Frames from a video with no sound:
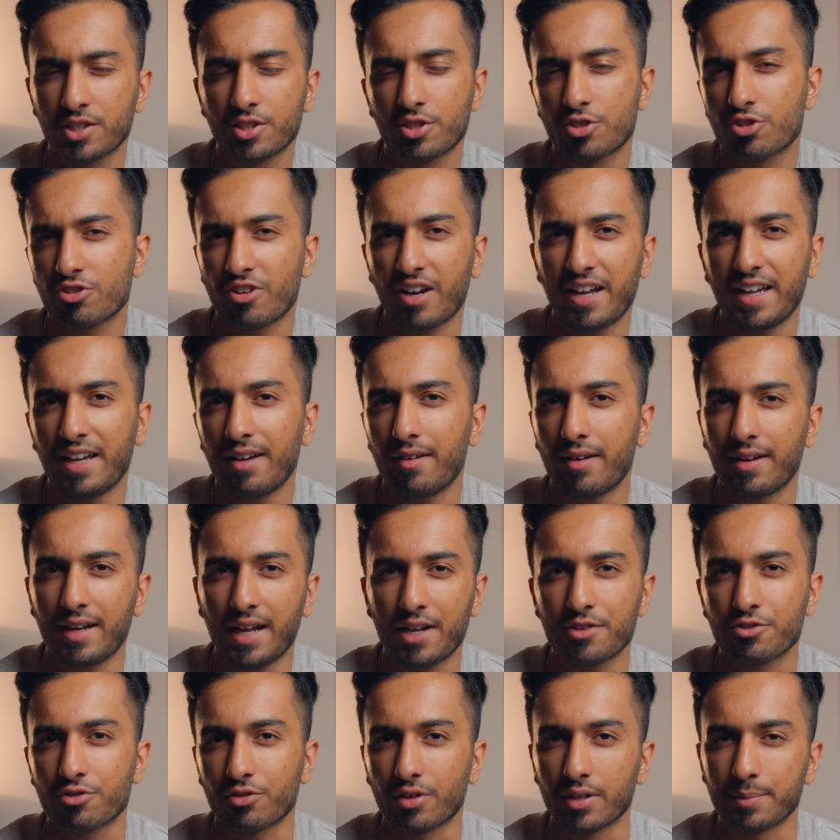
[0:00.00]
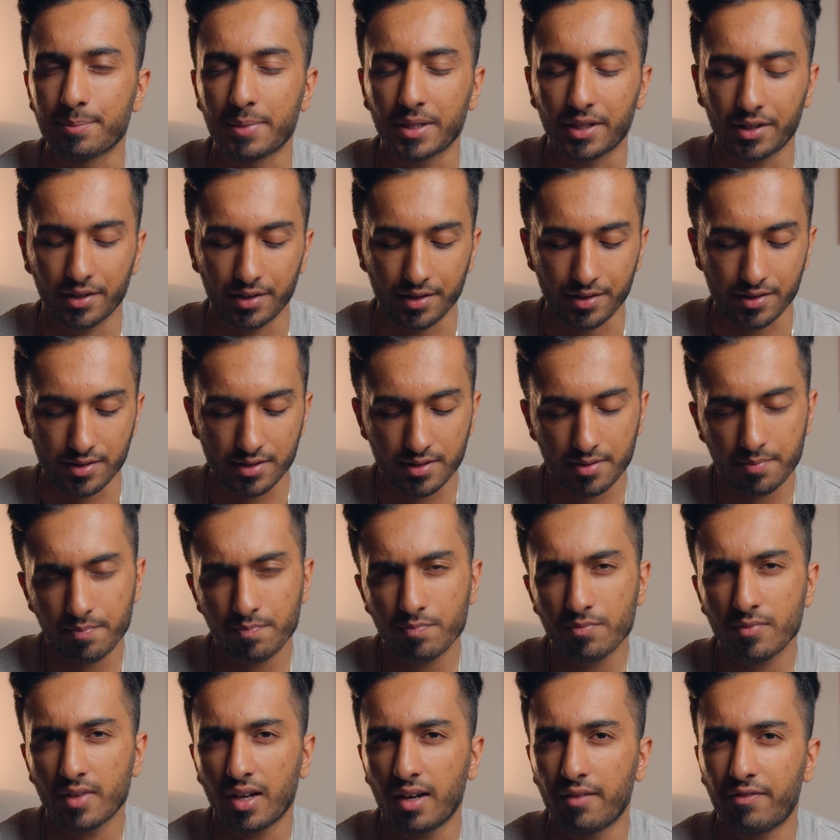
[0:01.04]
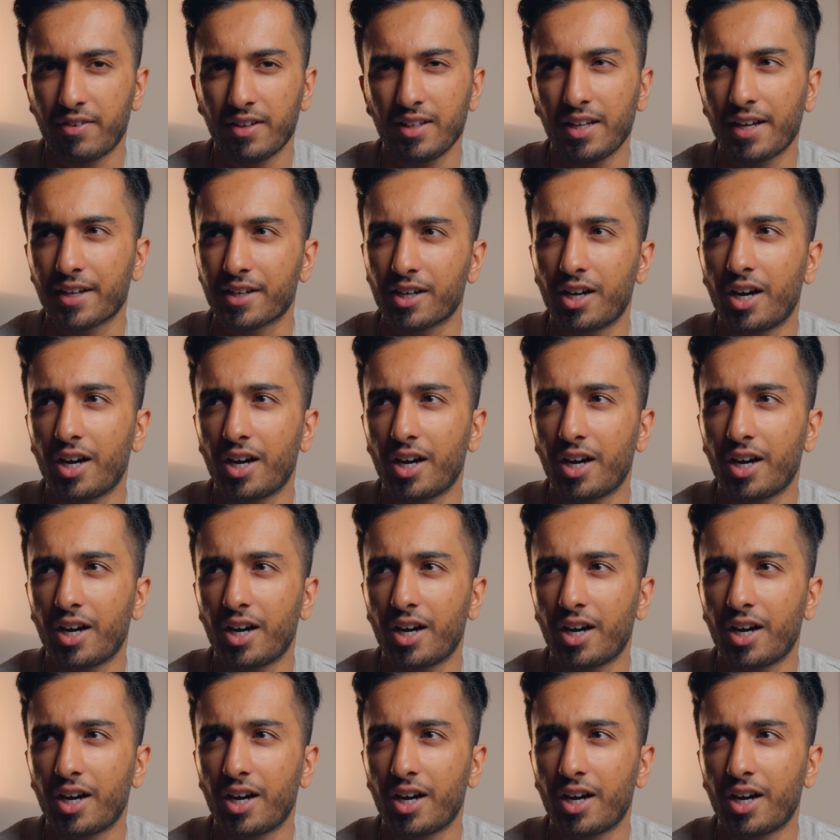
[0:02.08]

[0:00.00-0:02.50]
to try out an Android because I feel like